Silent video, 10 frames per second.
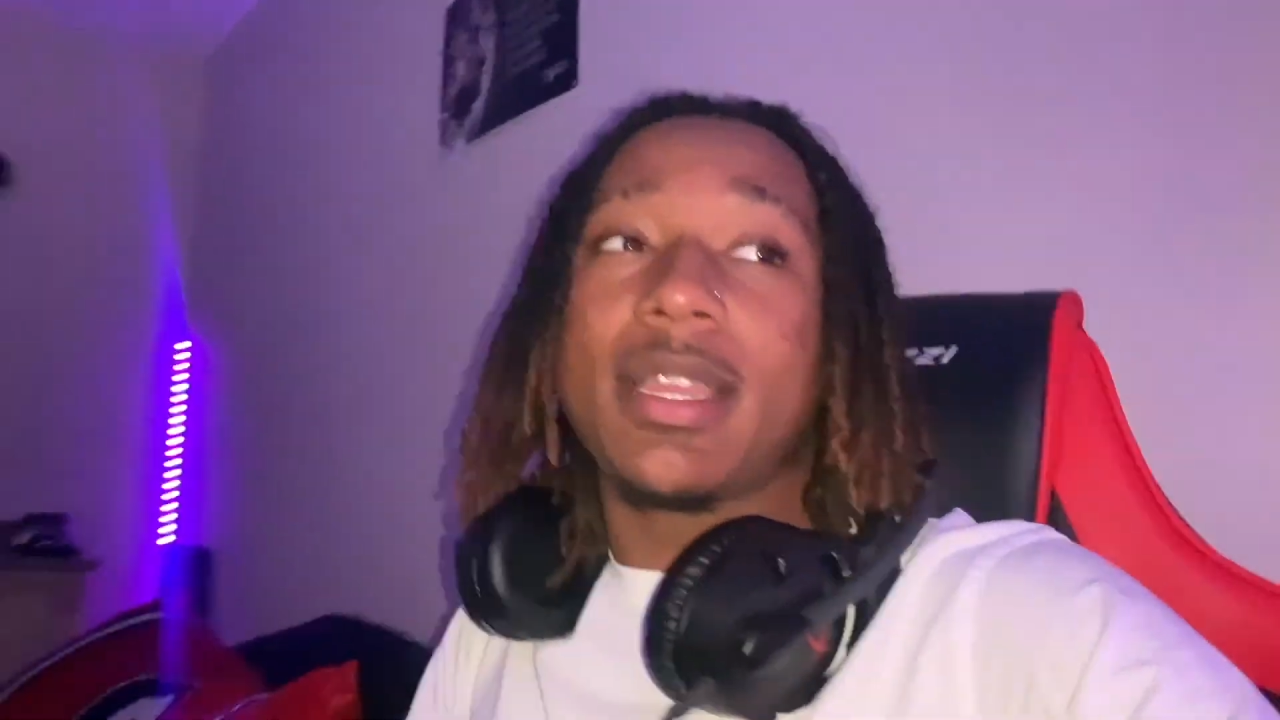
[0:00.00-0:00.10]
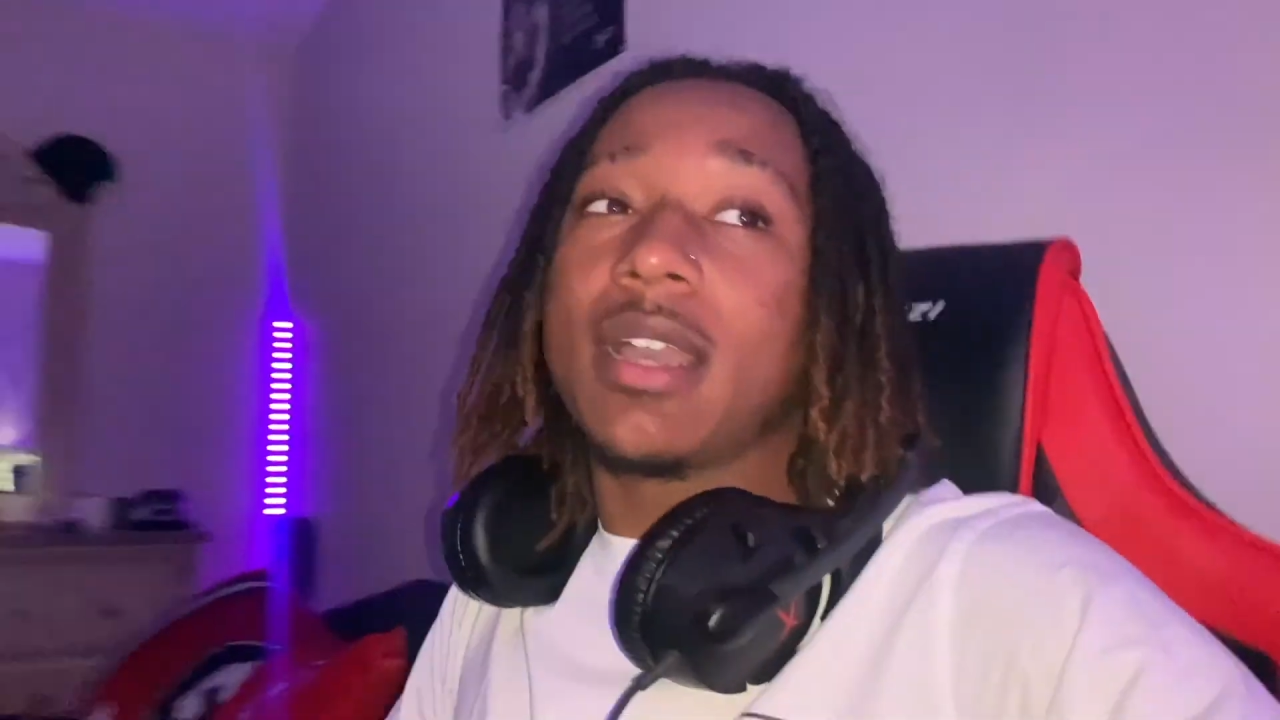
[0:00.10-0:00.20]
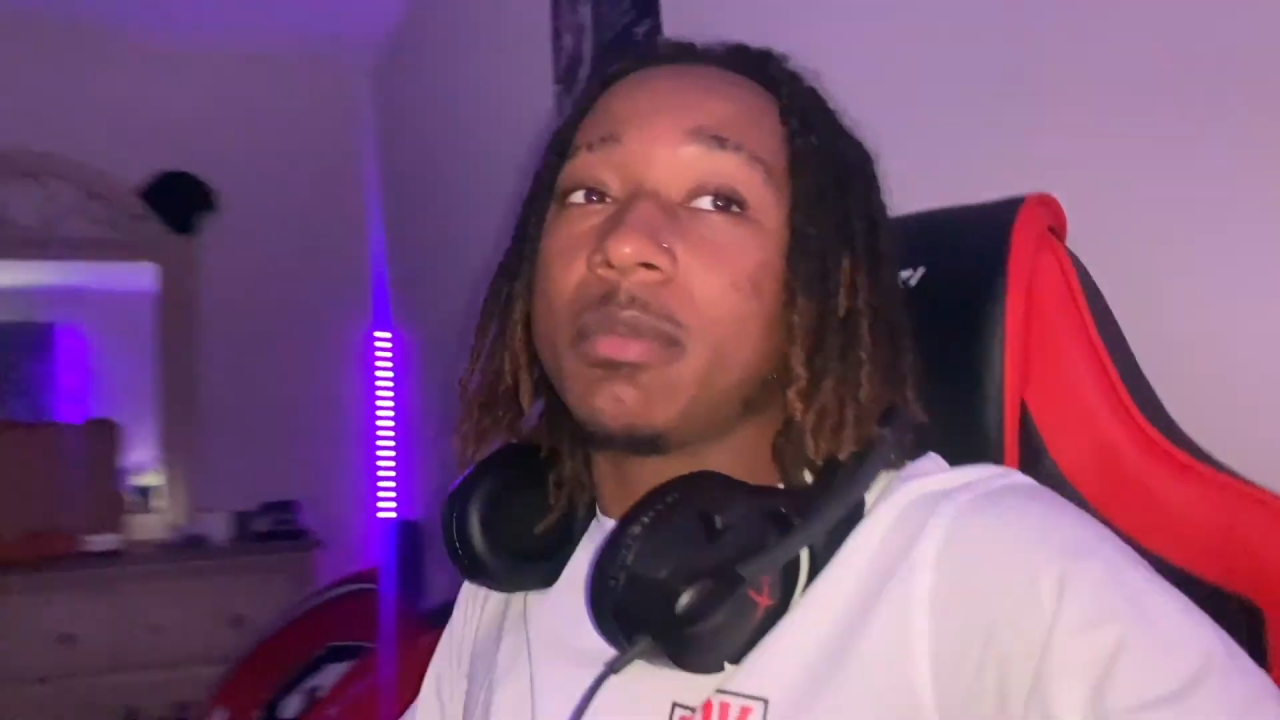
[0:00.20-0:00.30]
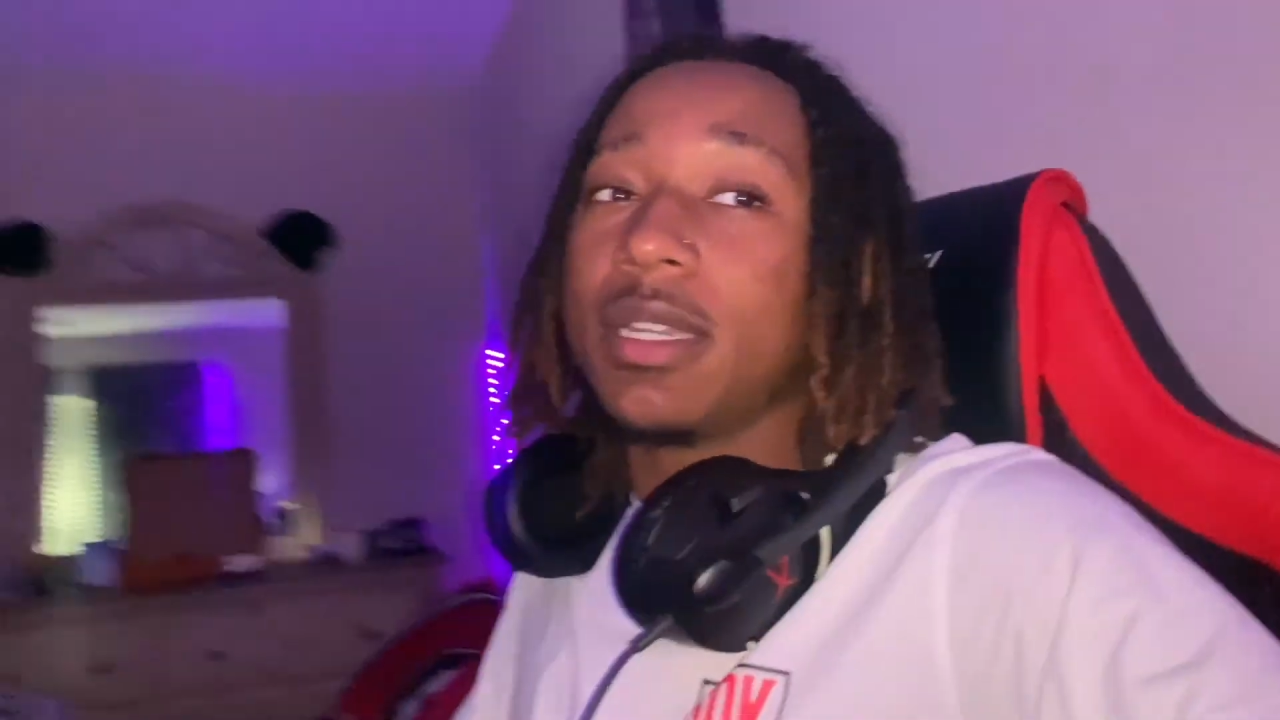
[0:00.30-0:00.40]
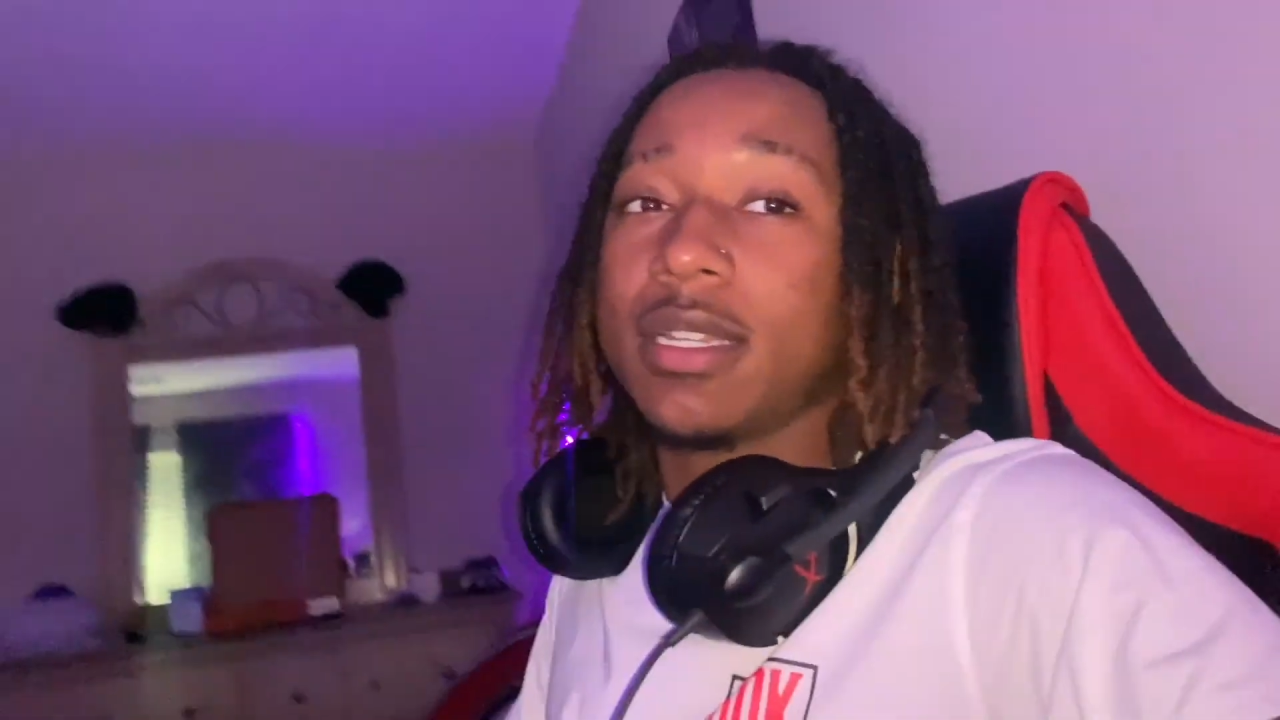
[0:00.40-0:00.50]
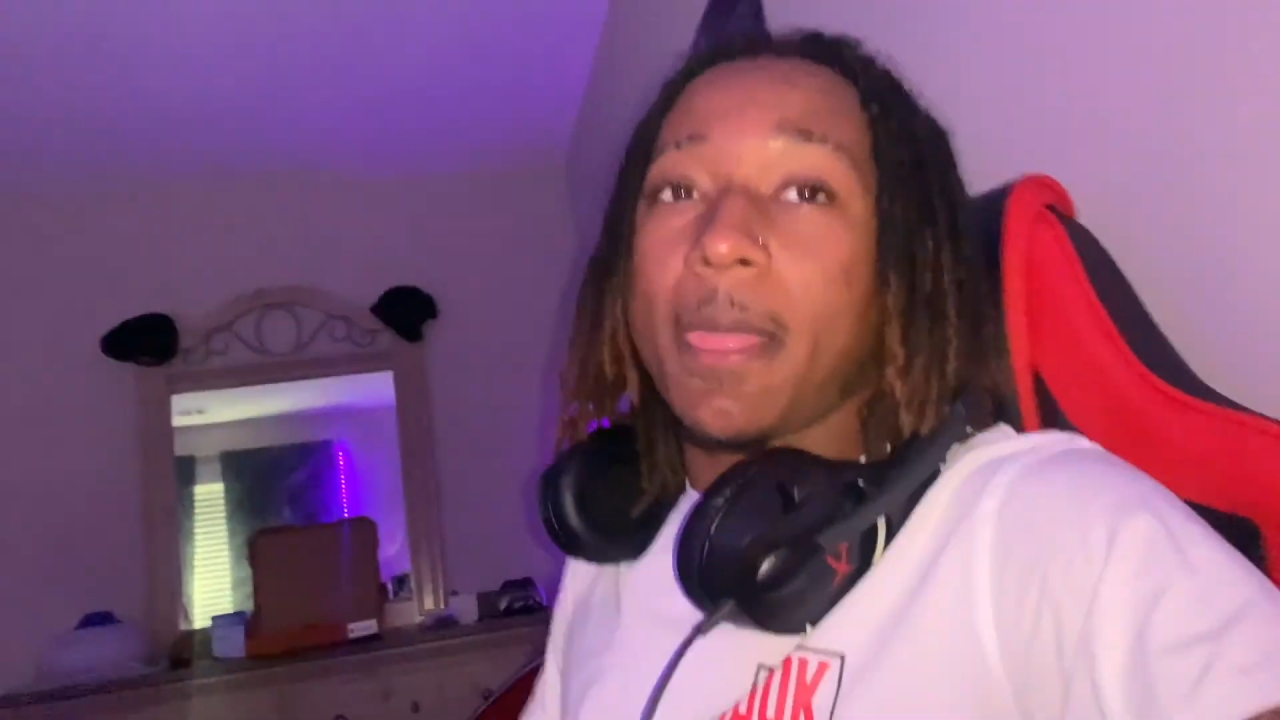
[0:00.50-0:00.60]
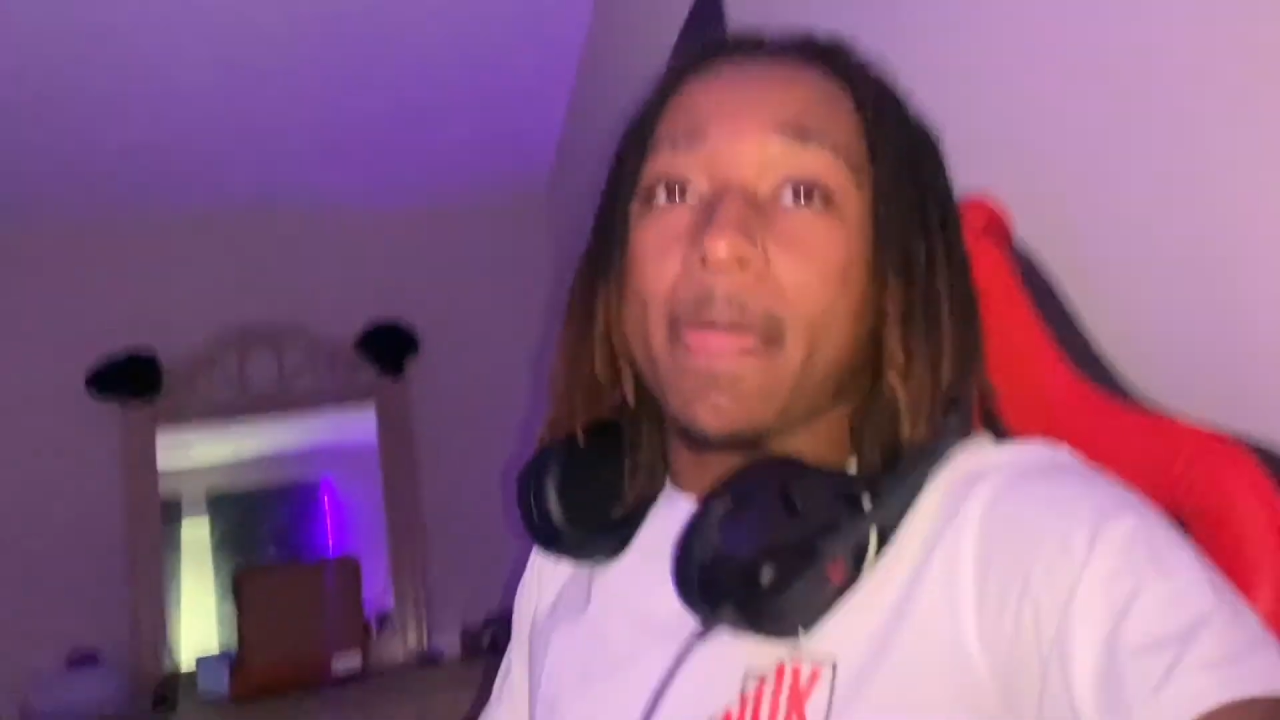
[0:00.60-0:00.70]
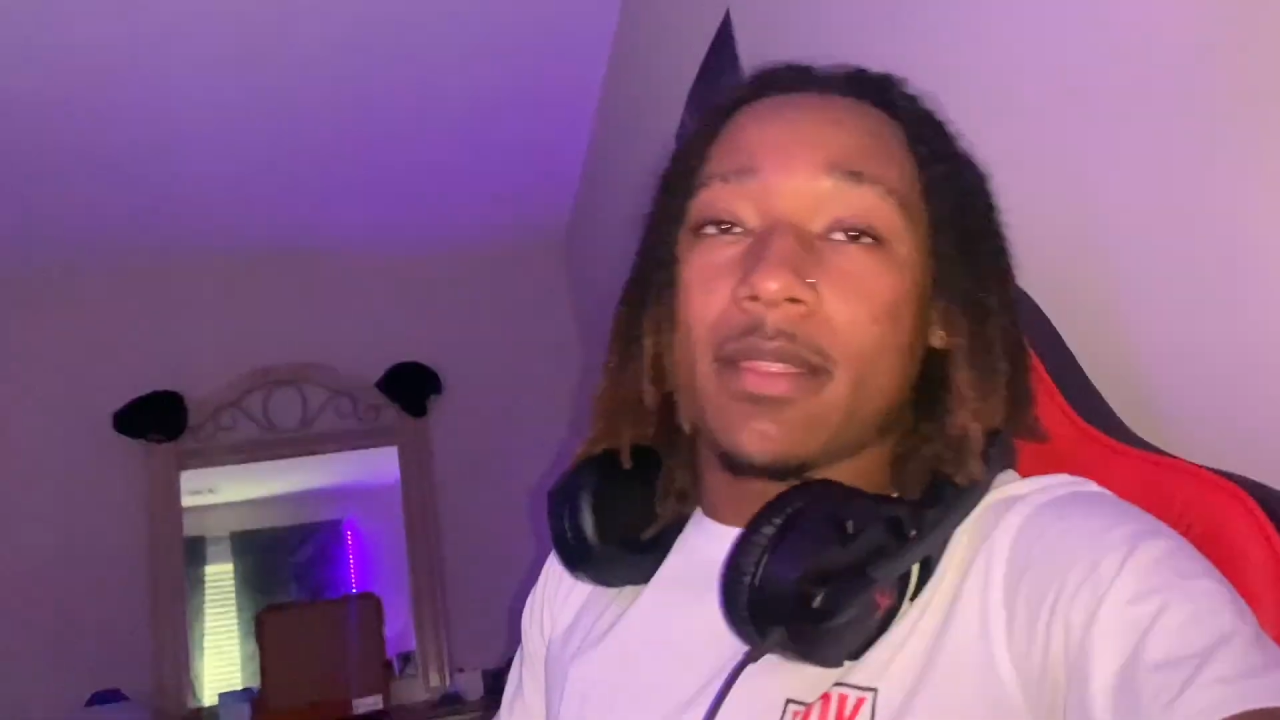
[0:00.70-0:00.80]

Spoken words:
out, man.